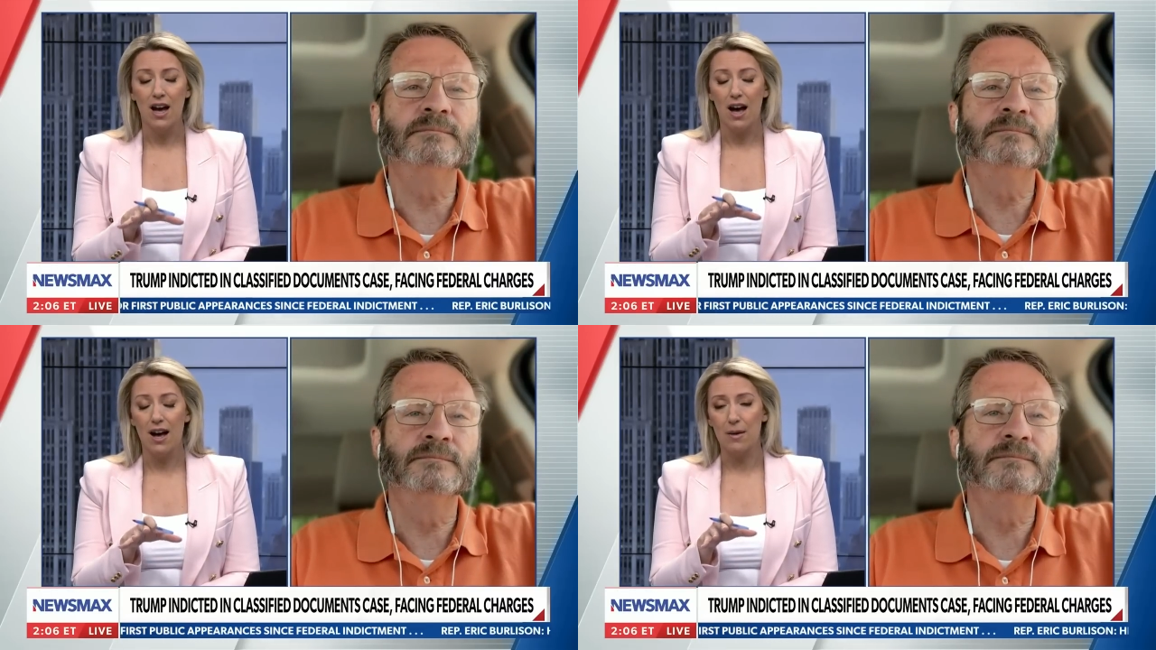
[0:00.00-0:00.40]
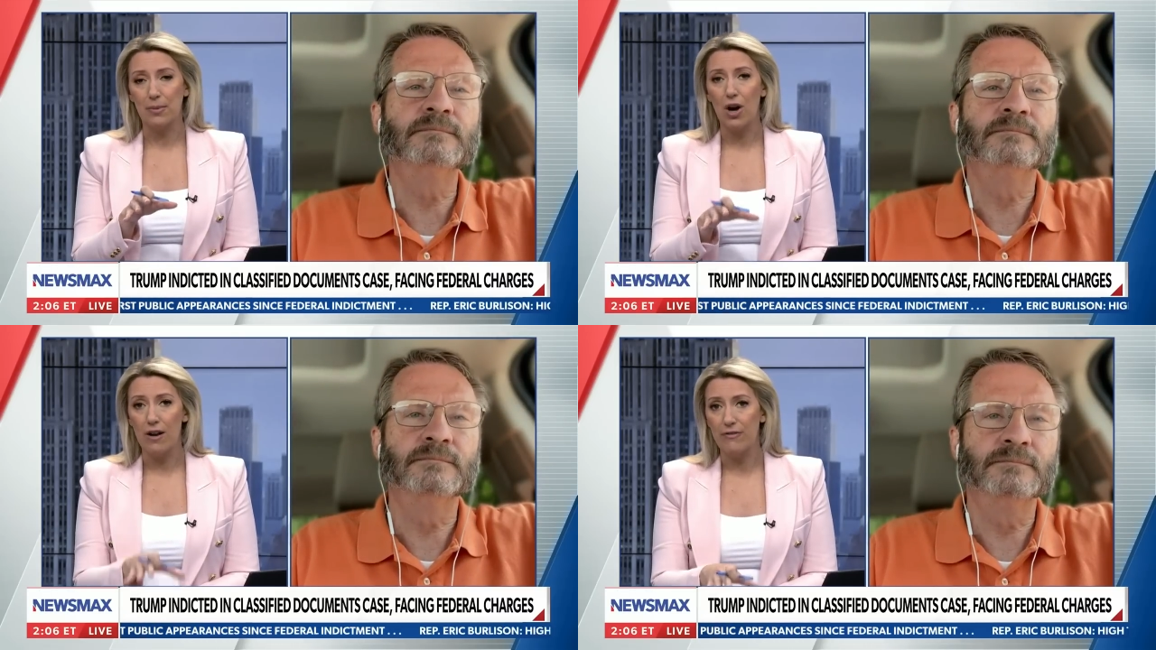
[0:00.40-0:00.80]
Speaker 1: um,
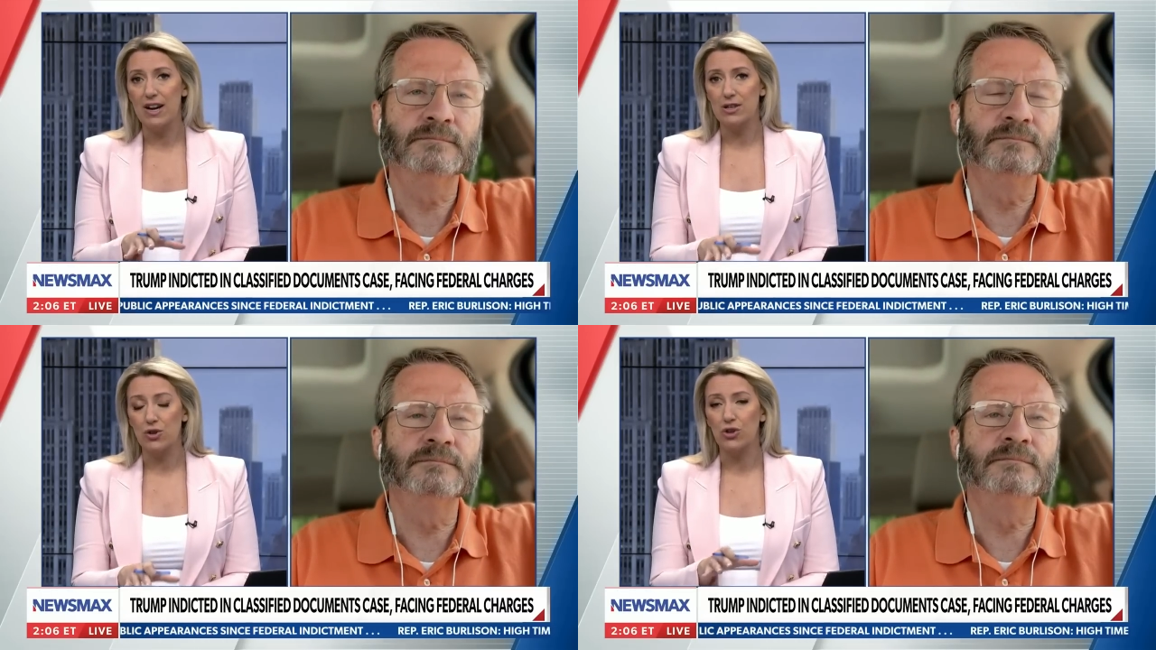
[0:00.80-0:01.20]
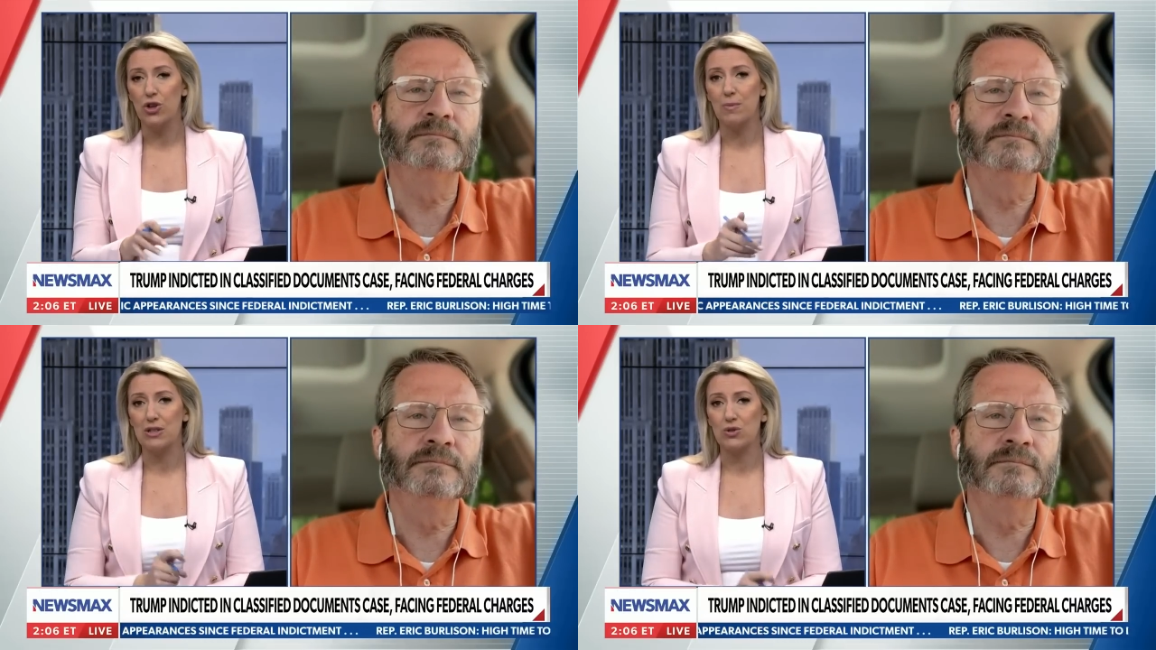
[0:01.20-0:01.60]
confidential
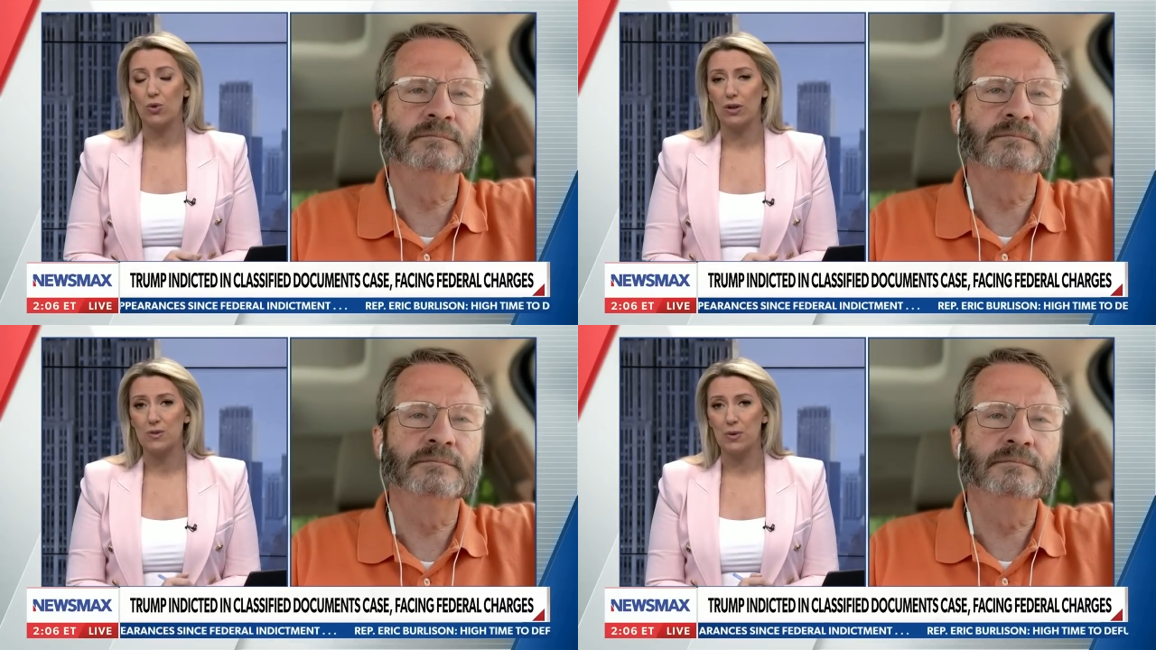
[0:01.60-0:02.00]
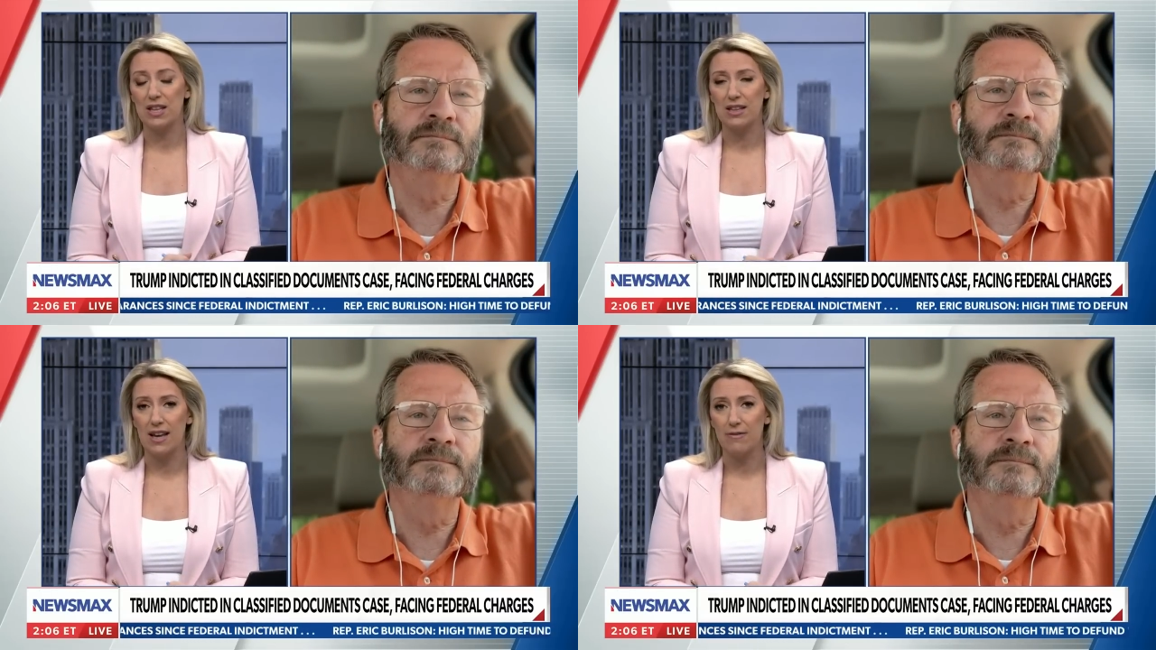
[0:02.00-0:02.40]
human source within
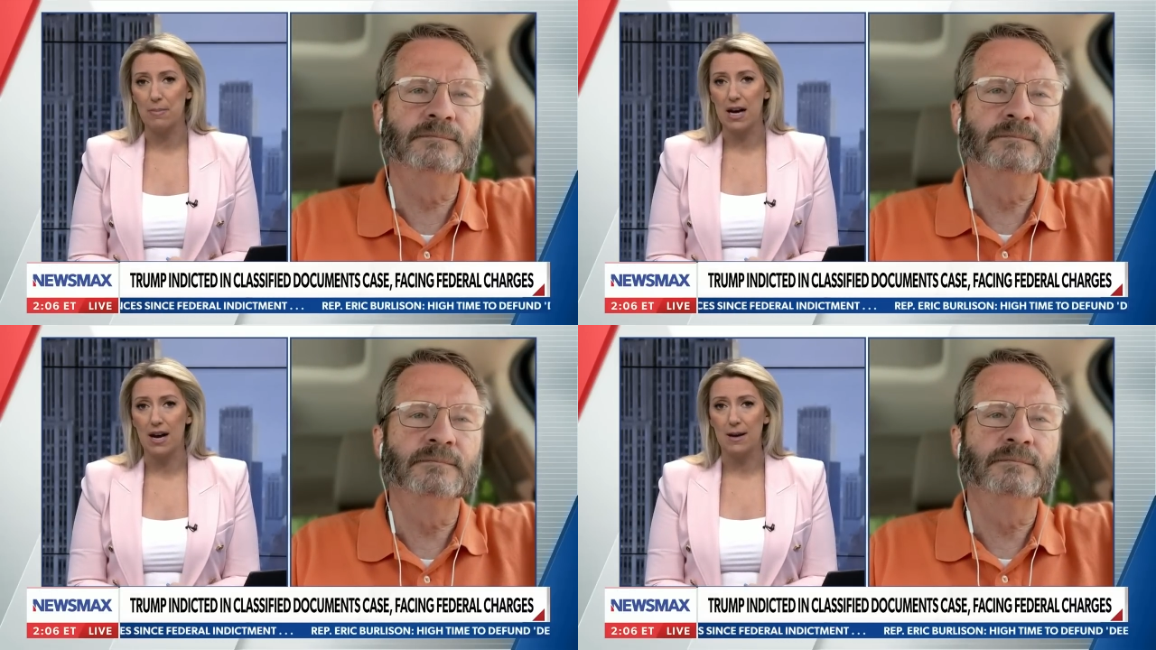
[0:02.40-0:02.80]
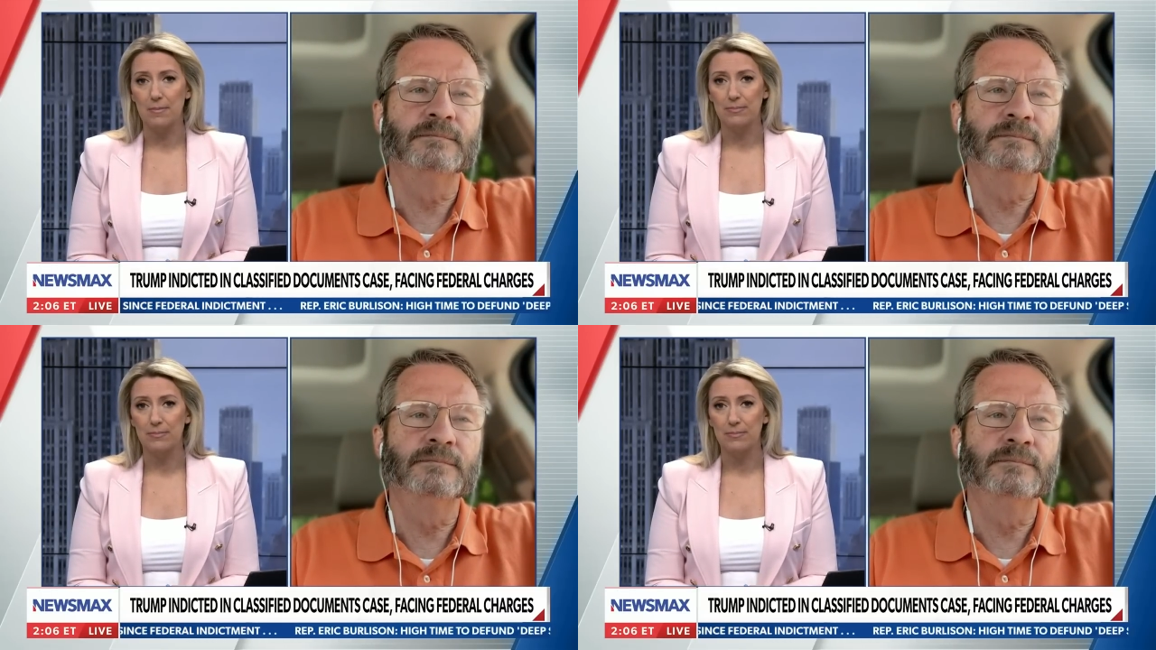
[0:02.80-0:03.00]
the FBI.